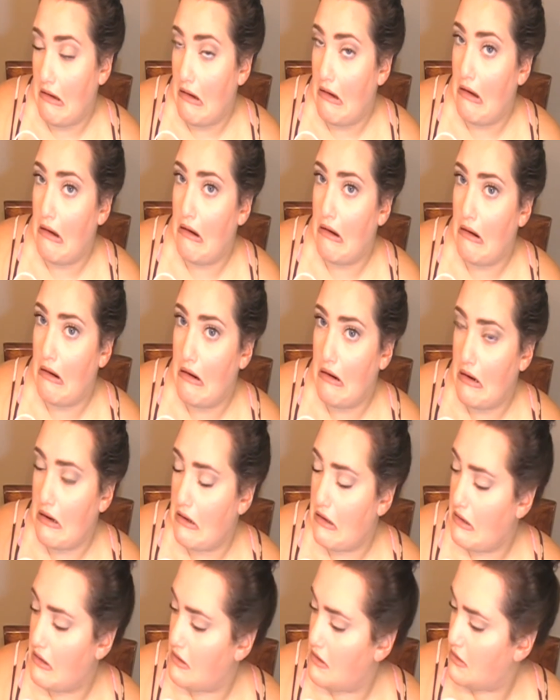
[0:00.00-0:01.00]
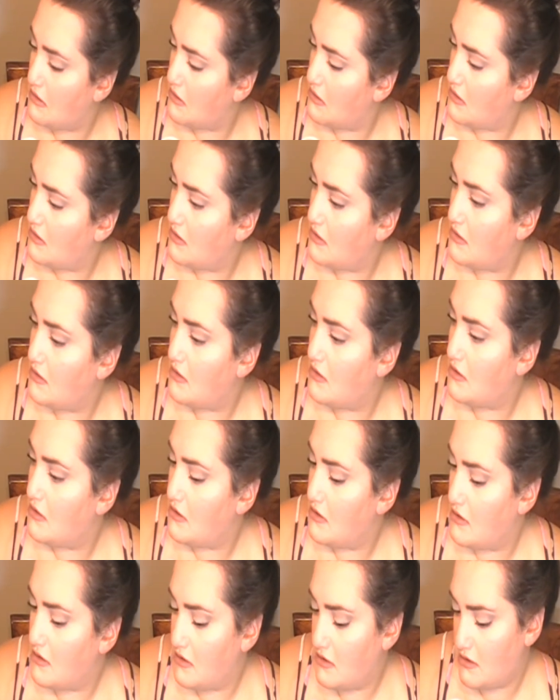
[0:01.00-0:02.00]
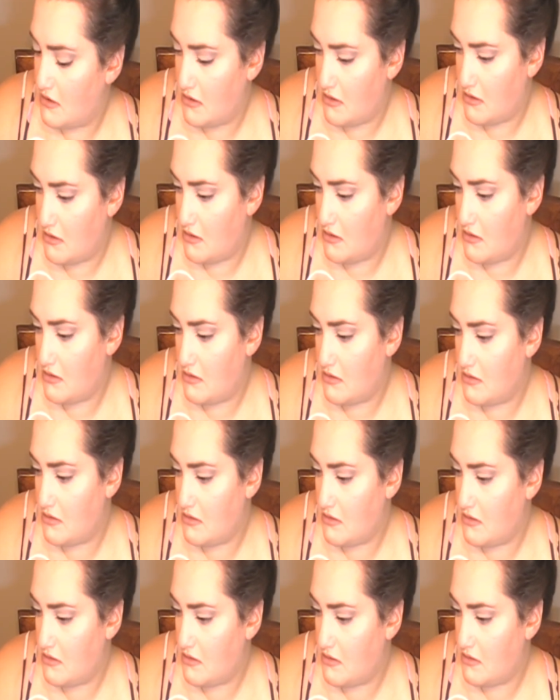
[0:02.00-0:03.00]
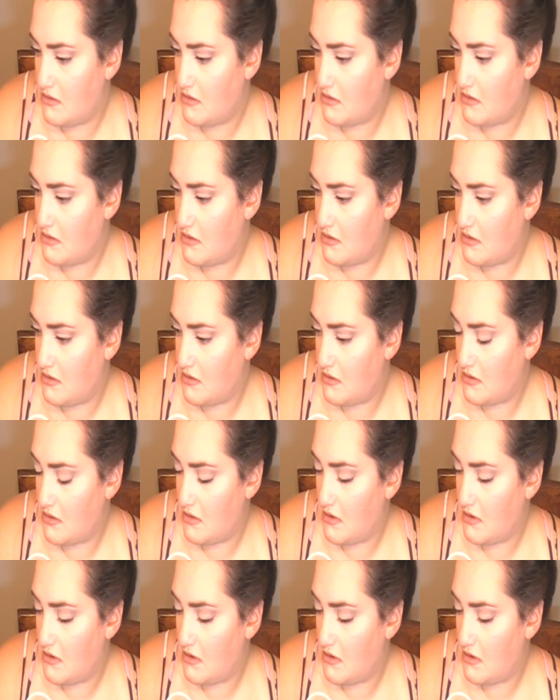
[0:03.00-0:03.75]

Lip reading: (silence)